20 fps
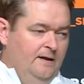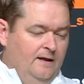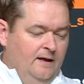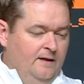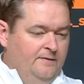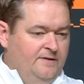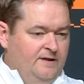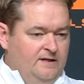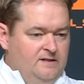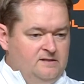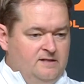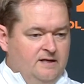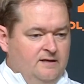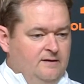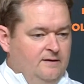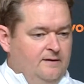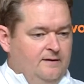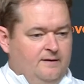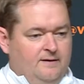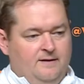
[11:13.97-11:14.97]
I think he's
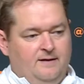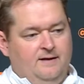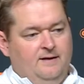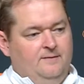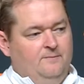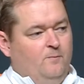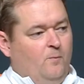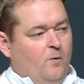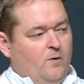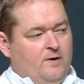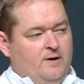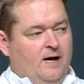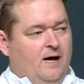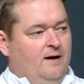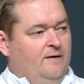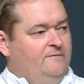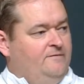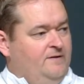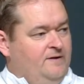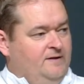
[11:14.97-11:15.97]
getting more
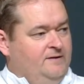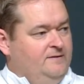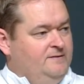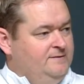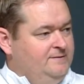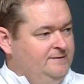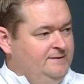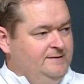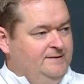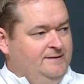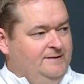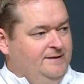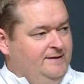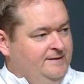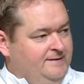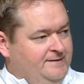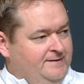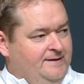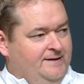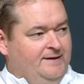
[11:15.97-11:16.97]
confident
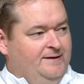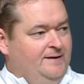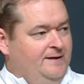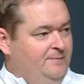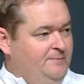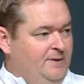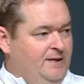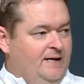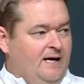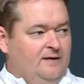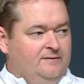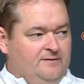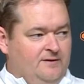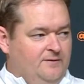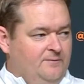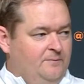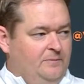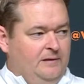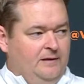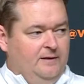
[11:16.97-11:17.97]
in being out there
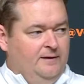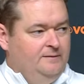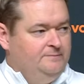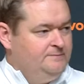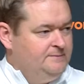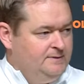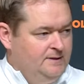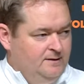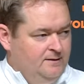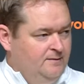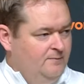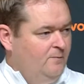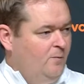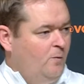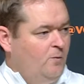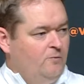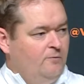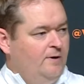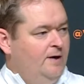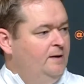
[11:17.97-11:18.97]
and playing
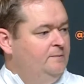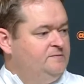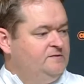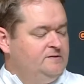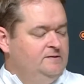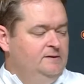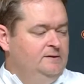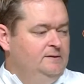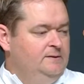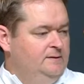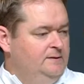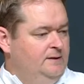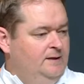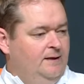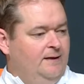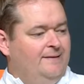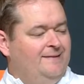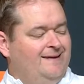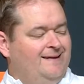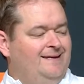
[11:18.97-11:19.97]
more reps.
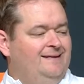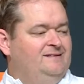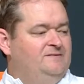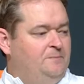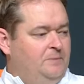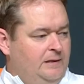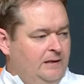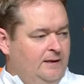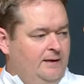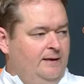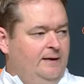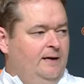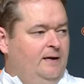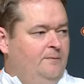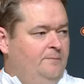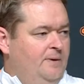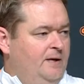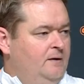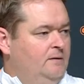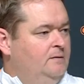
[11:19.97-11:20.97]
I think he's playing at a
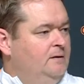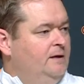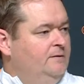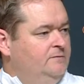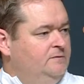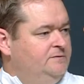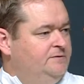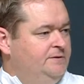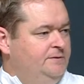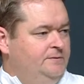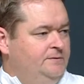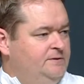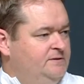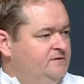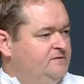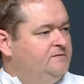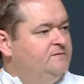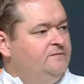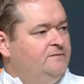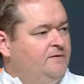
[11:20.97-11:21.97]
better level too,
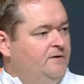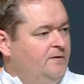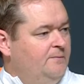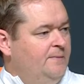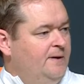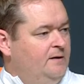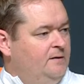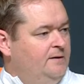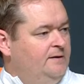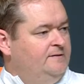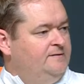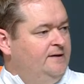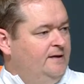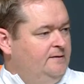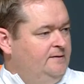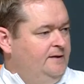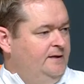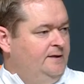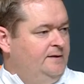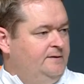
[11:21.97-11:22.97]
just fundamentally in
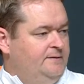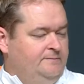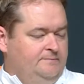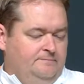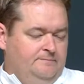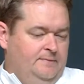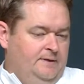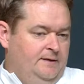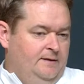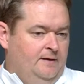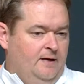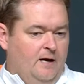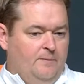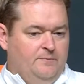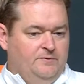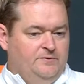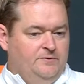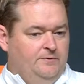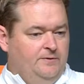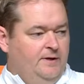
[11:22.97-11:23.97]
technique and
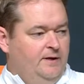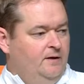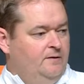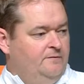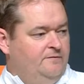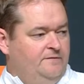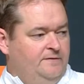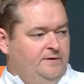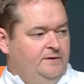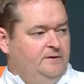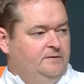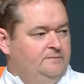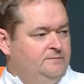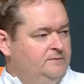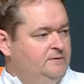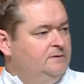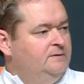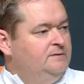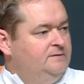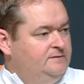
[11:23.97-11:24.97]
opportunity on the field
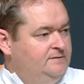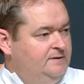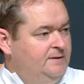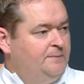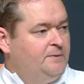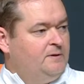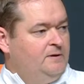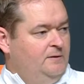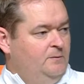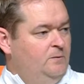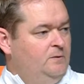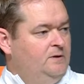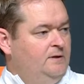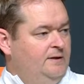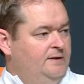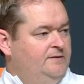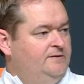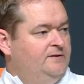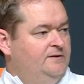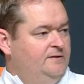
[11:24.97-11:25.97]
typically will
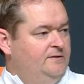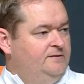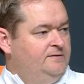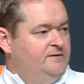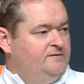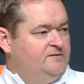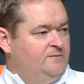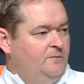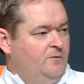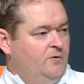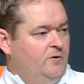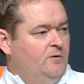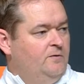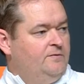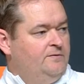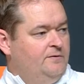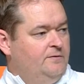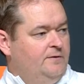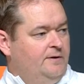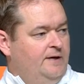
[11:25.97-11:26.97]
lend to some growth
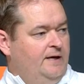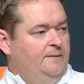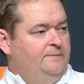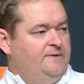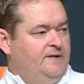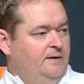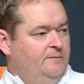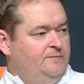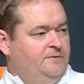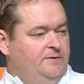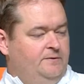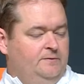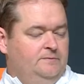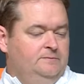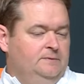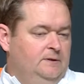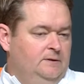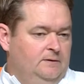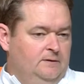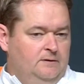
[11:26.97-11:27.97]
during game time too,
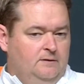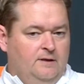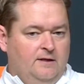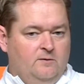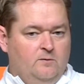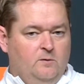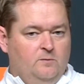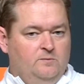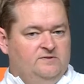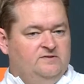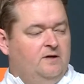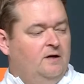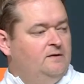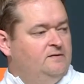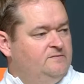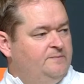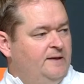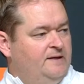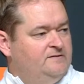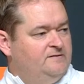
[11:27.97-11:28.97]
like what we saw this
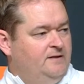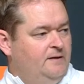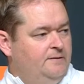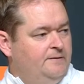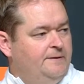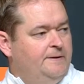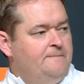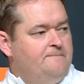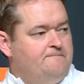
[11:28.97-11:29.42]
past Saturday.